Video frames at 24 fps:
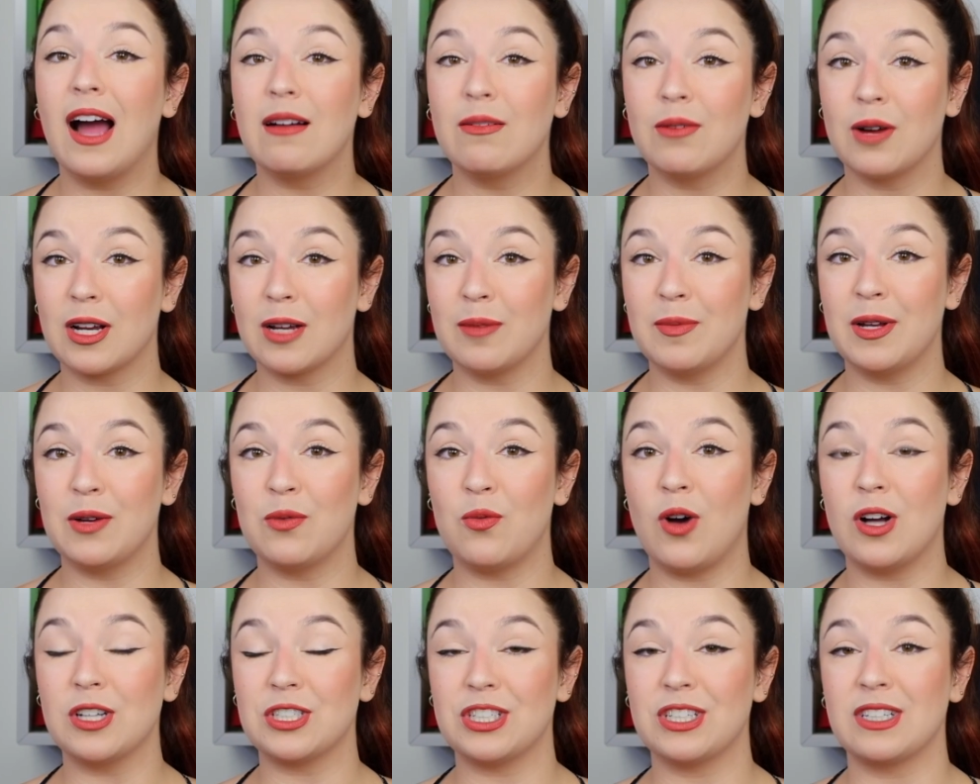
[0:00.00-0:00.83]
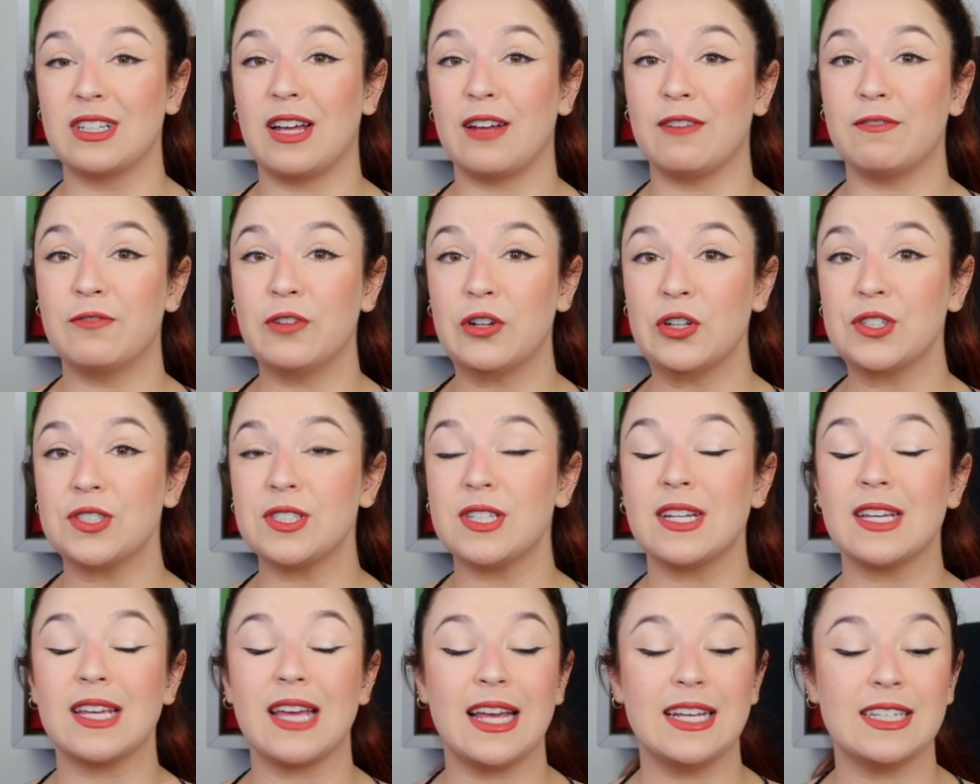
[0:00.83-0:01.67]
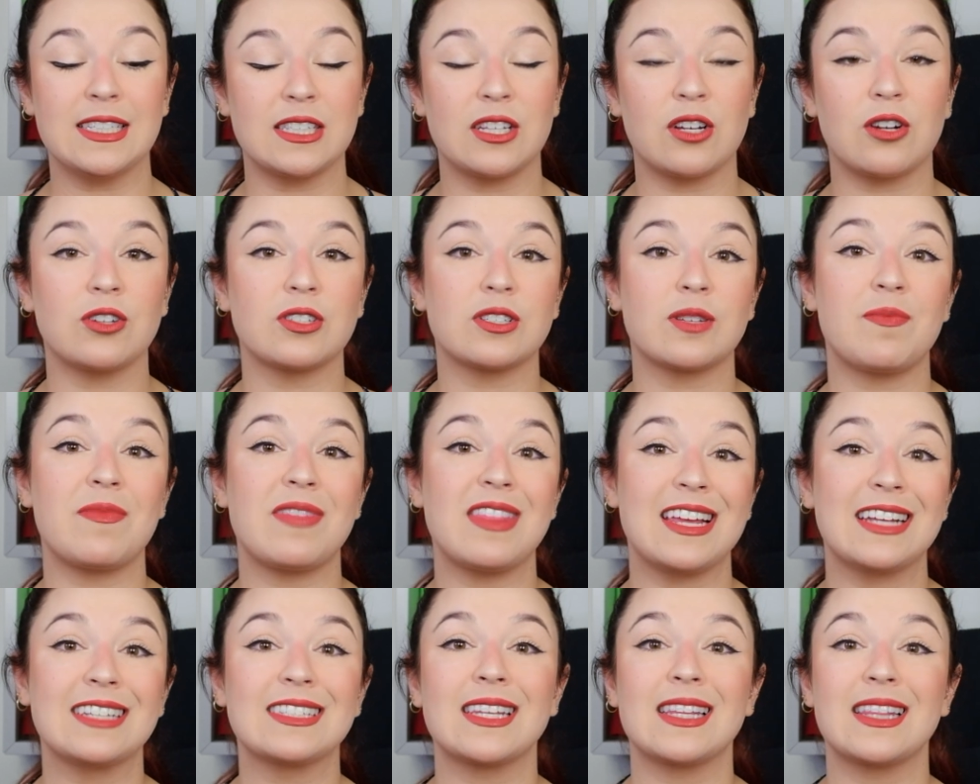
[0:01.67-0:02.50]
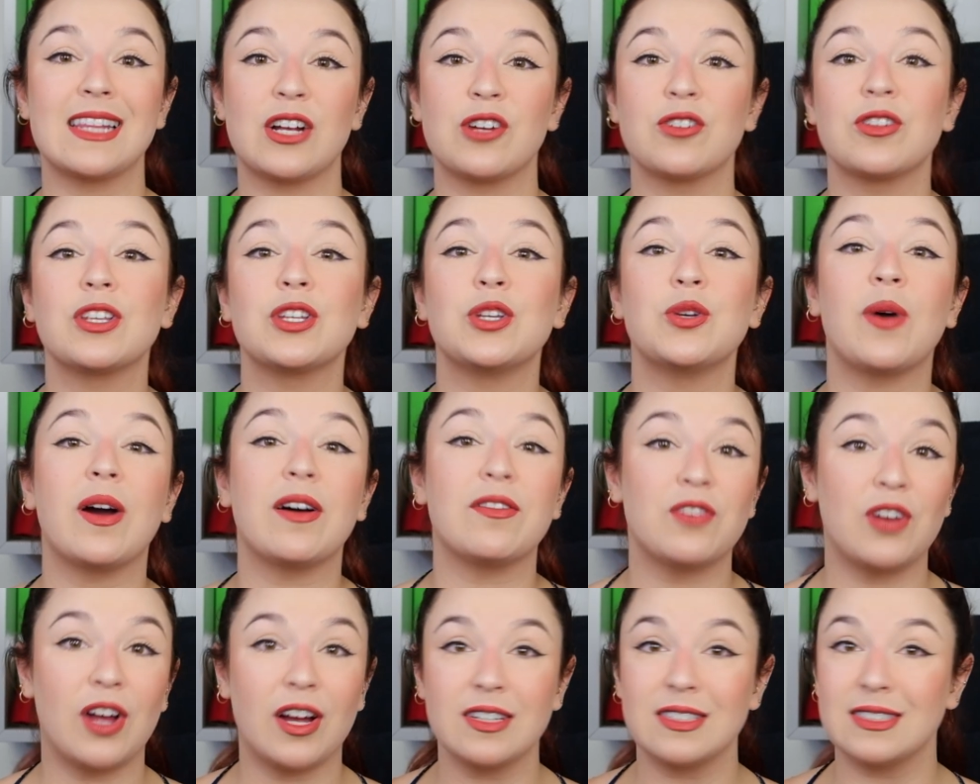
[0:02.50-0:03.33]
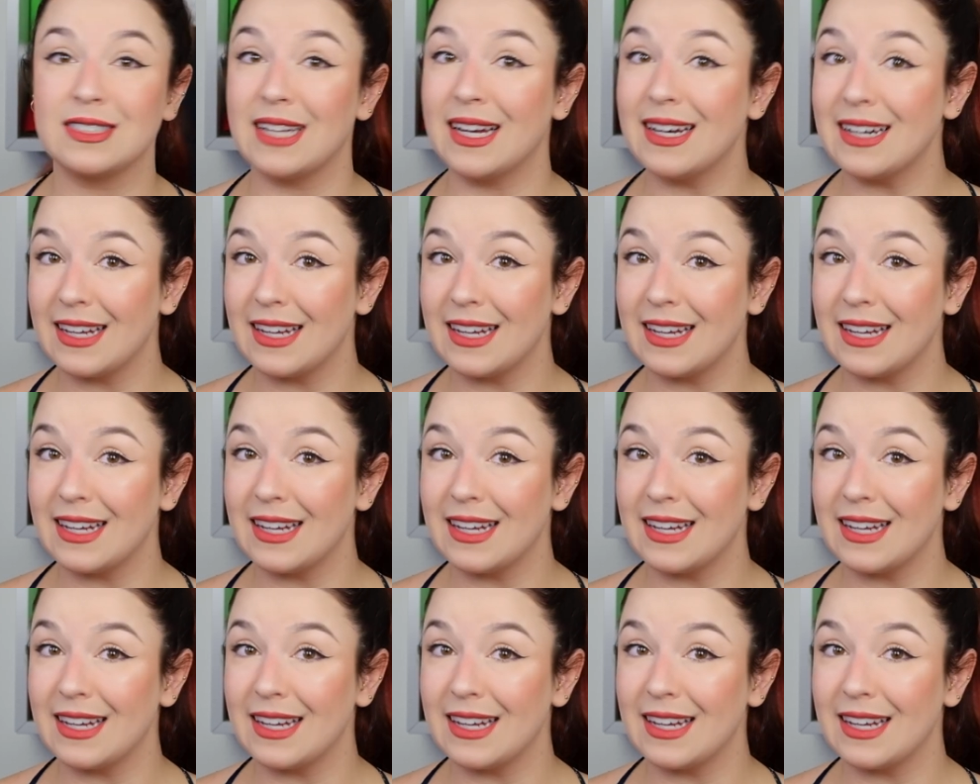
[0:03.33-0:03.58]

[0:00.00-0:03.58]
recommend watching that first in case there are some things in there that you have not done